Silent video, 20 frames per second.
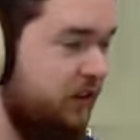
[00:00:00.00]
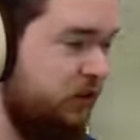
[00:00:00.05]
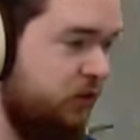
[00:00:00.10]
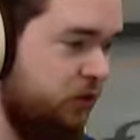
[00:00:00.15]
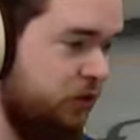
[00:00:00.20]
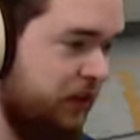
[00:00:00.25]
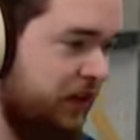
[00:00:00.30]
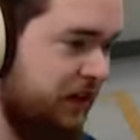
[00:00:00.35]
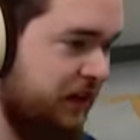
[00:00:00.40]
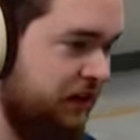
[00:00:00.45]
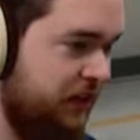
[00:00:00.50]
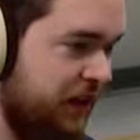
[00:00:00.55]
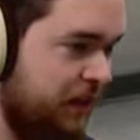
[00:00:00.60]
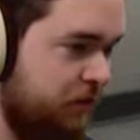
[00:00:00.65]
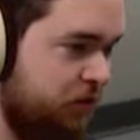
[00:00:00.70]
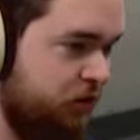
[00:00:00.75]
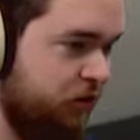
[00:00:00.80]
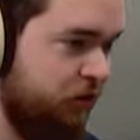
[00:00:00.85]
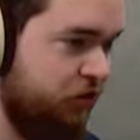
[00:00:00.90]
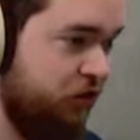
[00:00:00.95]
Doesn't do a lot of
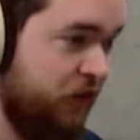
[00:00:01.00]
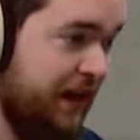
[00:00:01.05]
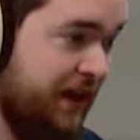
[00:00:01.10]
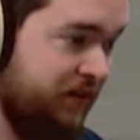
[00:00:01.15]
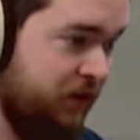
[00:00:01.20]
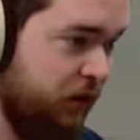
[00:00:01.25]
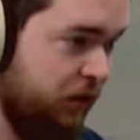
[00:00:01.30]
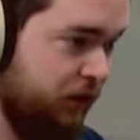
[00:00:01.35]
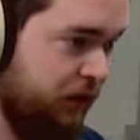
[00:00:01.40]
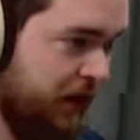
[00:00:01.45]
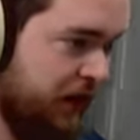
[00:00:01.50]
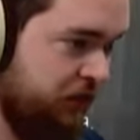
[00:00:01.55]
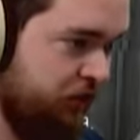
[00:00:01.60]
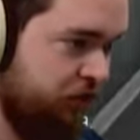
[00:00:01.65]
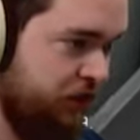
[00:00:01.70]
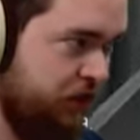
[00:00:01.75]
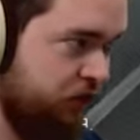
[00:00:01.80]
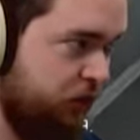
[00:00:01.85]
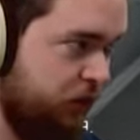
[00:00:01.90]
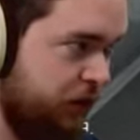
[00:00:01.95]
damage, but you have to go for
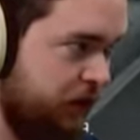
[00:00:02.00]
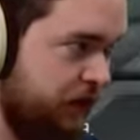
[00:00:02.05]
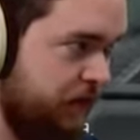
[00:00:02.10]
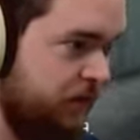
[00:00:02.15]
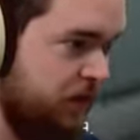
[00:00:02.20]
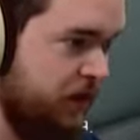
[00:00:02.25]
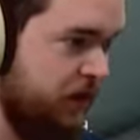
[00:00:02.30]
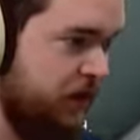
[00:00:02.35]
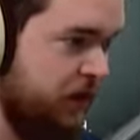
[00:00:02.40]
headshots with it.